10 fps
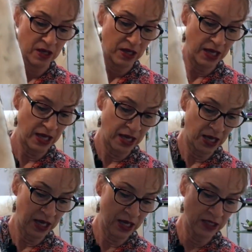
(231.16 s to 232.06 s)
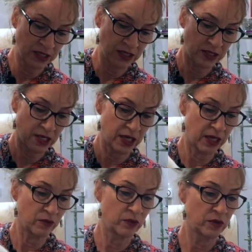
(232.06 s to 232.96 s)
And I
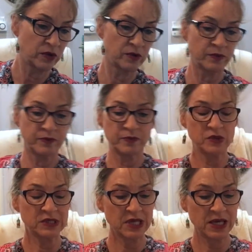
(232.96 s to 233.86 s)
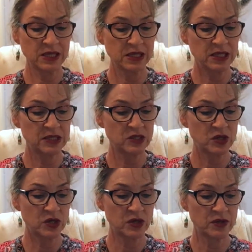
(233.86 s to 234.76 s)
will most likely
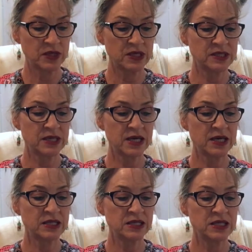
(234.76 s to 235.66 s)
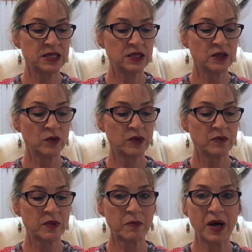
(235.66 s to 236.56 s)
start on this end here with
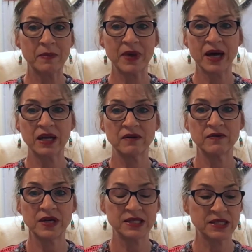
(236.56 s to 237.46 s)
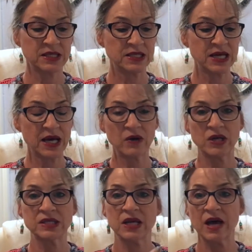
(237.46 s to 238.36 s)
my batting facing down. I
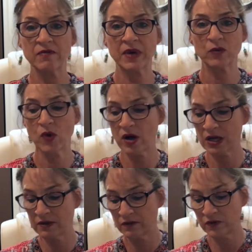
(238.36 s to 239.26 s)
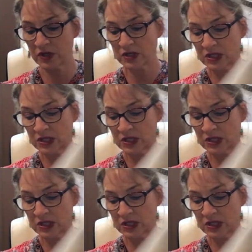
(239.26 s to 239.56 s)
still have my walking foot,